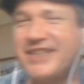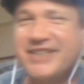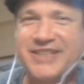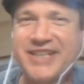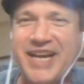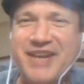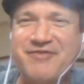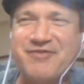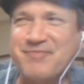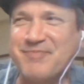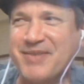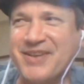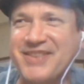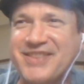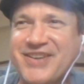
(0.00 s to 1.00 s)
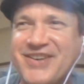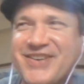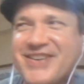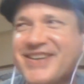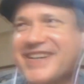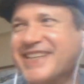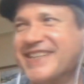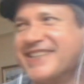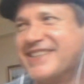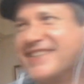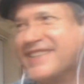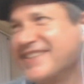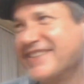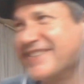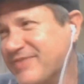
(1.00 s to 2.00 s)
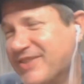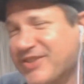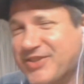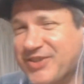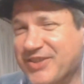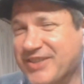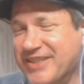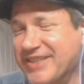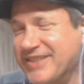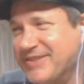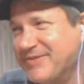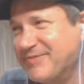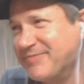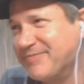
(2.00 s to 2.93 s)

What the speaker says: you're chafing my thighs. Sorry.